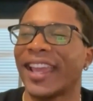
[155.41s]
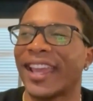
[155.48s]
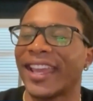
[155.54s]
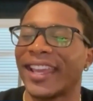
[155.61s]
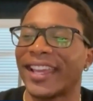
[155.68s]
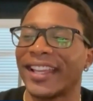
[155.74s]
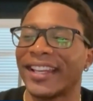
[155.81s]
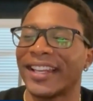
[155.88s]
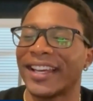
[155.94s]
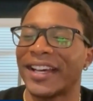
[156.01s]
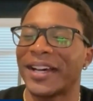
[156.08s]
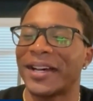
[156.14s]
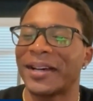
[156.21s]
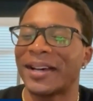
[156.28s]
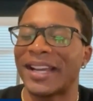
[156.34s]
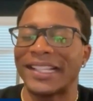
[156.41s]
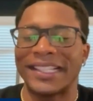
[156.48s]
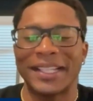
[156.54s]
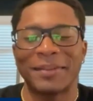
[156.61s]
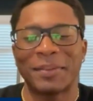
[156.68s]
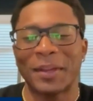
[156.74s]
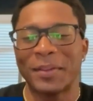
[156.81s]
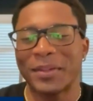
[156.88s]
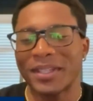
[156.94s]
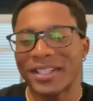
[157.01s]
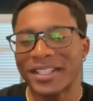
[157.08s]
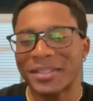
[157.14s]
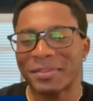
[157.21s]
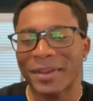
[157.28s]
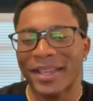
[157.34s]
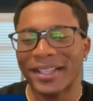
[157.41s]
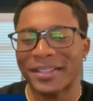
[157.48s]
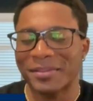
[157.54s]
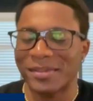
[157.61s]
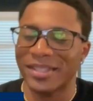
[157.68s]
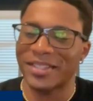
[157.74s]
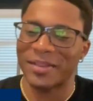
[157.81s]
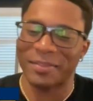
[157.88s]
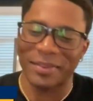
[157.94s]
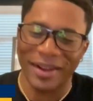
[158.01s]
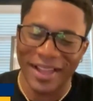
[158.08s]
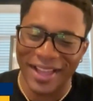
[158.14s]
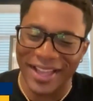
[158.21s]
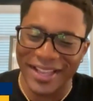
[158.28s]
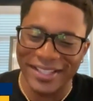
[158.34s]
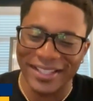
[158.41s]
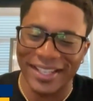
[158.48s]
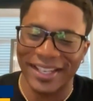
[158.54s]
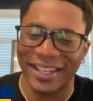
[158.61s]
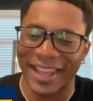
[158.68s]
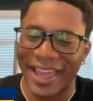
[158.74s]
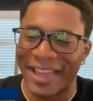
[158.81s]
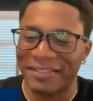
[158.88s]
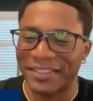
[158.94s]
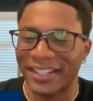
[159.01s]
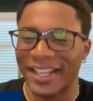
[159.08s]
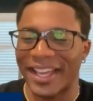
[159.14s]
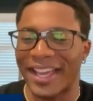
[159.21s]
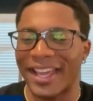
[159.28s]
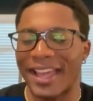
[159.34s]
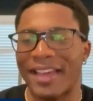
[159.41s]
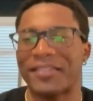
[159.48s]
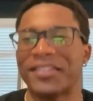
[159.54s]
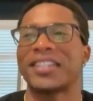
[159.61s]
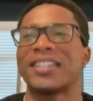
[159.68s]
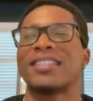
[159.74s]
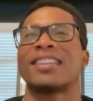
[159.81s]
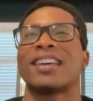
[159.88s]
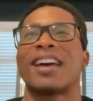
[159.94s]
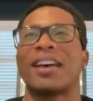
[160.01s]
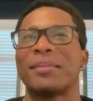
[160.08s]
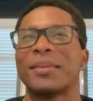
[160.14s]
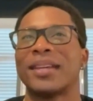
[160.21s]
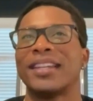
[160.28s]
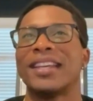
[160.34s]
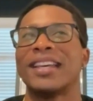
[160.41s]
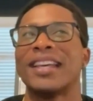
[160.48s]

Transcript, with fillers: And uh, I think people can expect to be surprised and to laugh a lot, have a good time, and